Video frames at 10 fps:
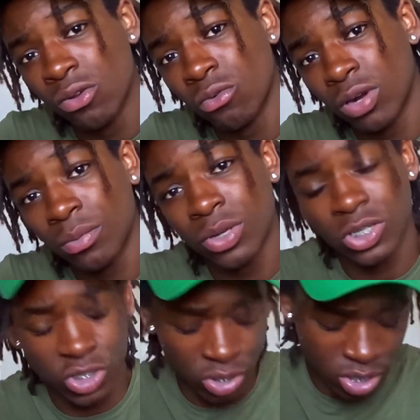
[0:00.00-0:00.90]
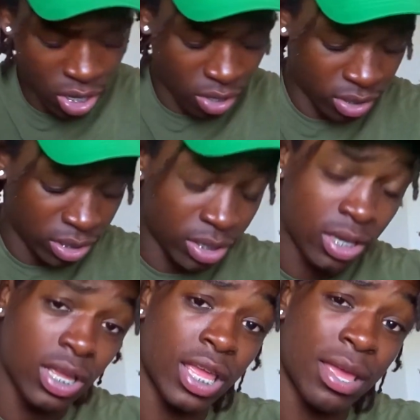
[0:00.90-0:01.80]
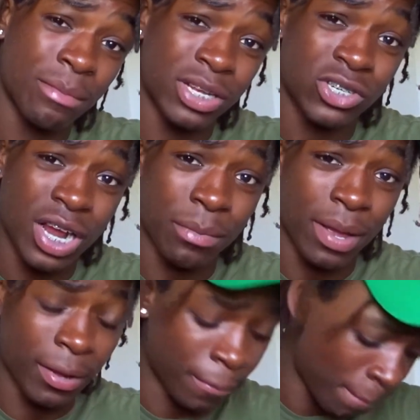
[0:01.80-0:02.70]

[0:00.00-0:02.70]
what I'm gonna show y'all in my track bag